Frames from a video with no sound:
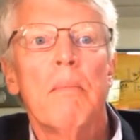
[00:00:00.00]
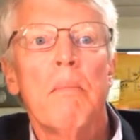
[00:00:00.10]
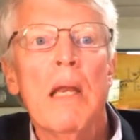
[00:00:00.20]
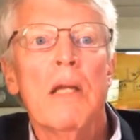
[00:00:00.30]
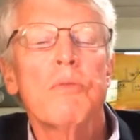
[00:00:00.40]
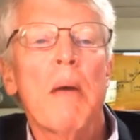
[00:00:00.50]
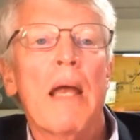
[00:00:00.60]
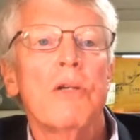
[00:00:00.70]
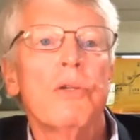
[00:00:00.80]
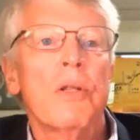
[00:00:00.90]
meetings
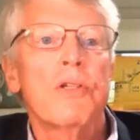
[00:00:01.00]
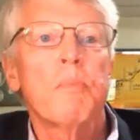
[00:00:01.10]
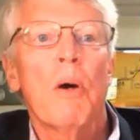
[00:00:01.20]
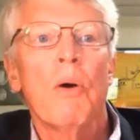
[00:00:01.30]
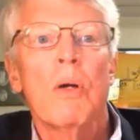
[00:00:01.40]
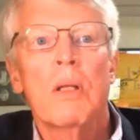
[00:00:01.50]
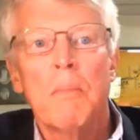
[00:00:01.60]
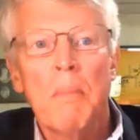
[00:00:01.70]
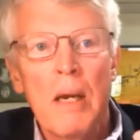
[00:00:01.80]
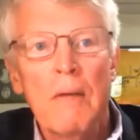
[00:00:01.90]
manager that spoke, and
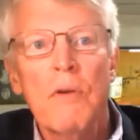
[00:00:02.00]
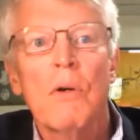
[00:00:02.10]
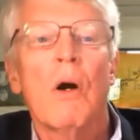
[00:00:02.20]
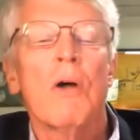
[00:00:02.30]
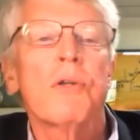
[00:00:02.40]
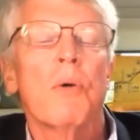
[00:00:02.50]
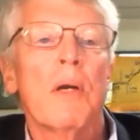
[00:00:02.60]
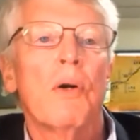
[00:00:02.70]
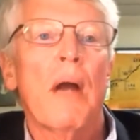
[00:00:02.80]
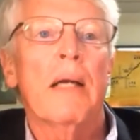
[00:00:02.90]
that many of you are also
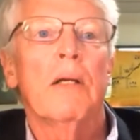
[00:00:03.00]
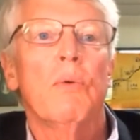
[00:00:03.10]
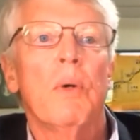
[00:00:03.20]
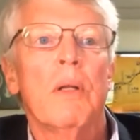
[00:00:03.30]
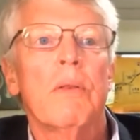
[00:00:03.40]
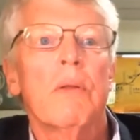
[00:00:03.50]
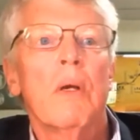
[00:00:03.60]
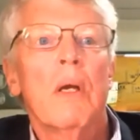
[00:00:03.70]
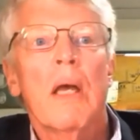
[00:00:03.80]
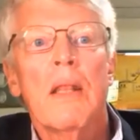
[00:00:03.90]
interacting with,
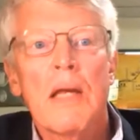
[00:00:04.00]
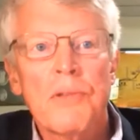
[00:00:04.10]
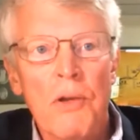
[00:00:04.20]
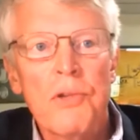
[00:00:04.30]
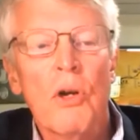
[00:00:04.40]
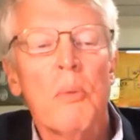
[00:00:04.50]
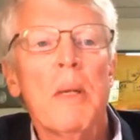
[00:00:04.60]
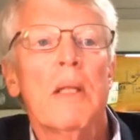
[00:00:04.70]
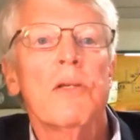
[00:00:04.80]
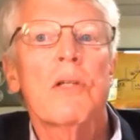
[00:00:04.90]
and that's also going to
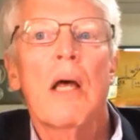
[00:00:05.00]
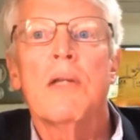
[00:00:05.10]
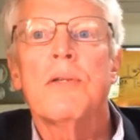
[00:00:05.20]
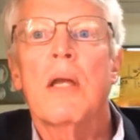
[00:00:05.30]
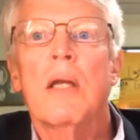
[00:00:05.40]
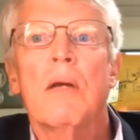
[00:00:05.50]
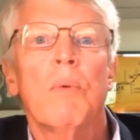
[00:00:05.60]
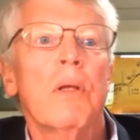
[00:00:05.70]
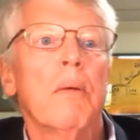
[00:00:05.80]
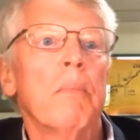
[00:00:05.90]
be in these slides, how to get
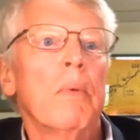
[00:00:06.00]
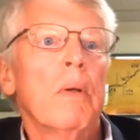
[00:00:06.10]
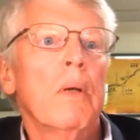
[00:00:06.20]
with him.